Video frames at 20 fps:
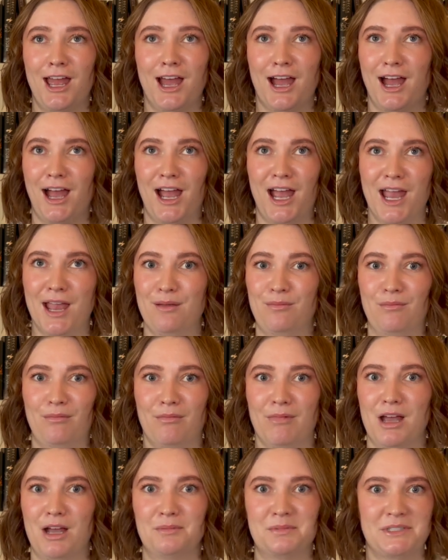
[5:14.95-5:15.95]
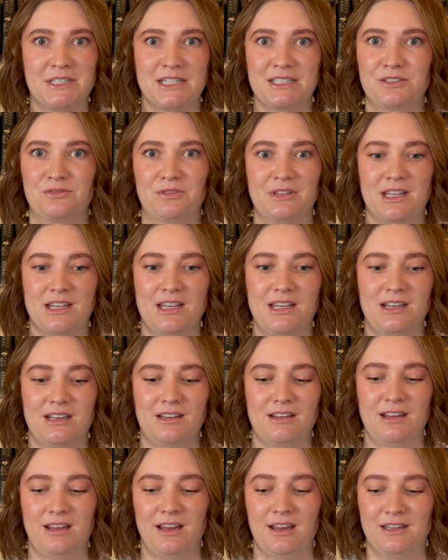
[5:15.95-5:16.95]
I'm obsessed with it.
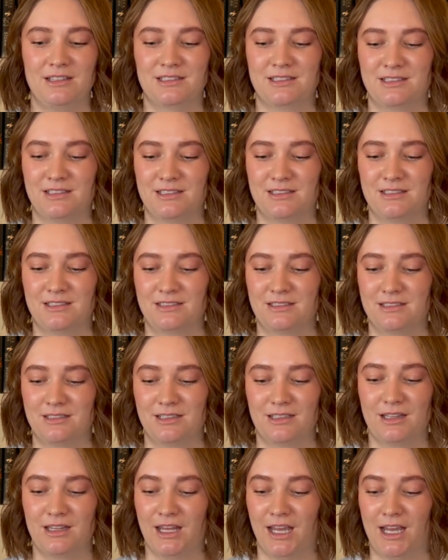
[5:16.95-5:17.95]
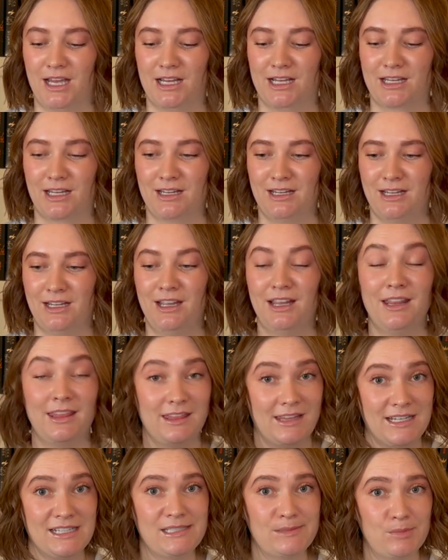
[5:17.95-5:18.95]
It's like,
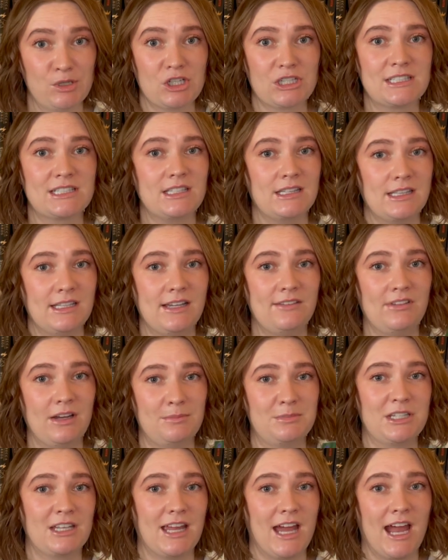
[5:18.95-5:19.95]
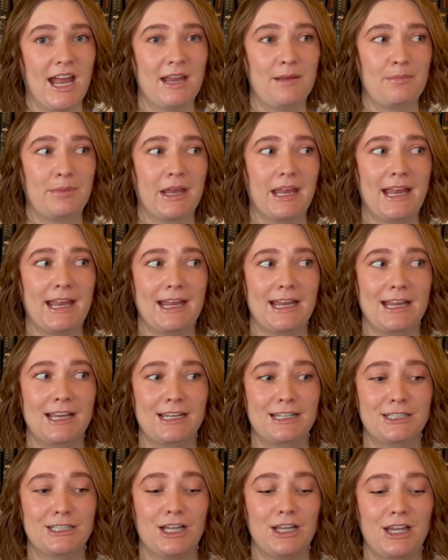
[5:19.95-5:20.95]
these books live up to the hype,
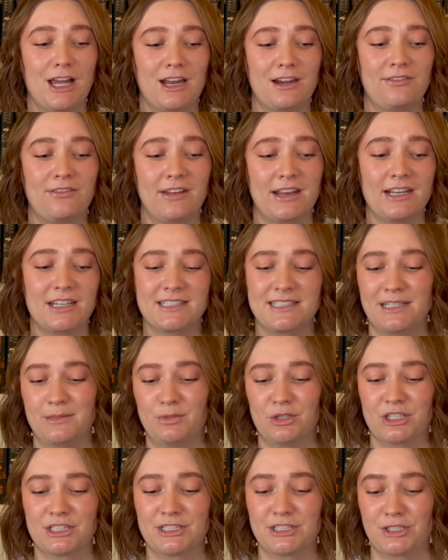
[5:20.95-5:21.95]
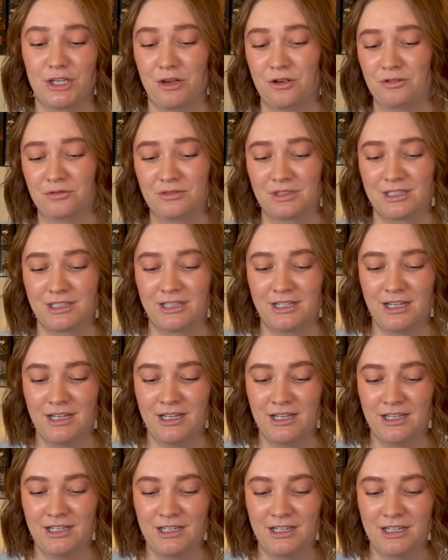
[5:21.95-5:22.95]
and a lot of fantasy books don't
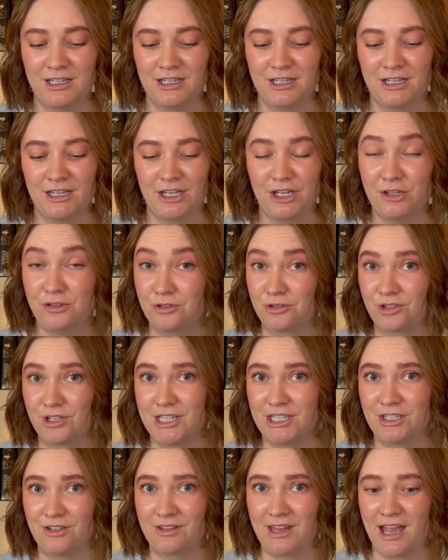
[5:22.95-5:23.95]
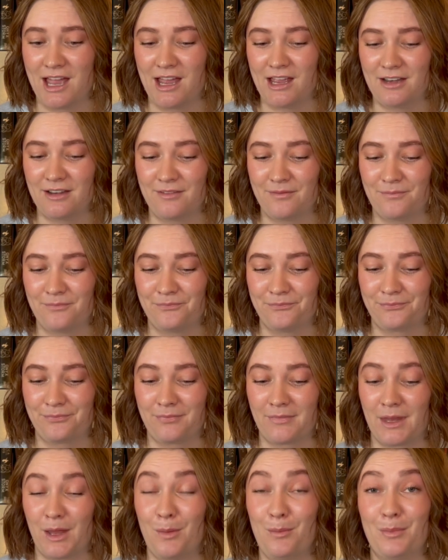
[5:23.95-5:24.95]
usually do that,
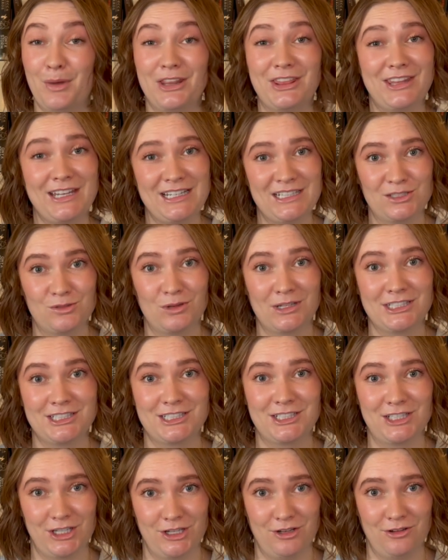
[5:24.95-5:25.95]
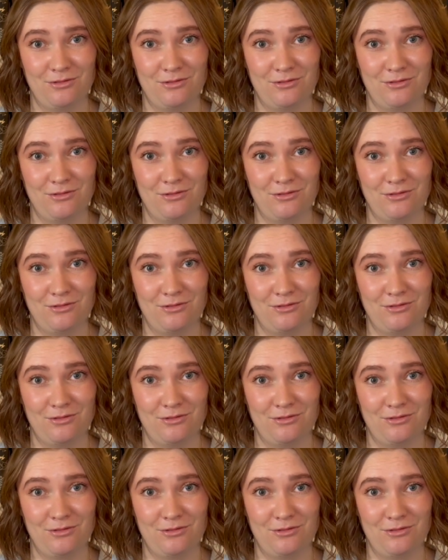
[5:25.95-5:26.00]
but these ones do.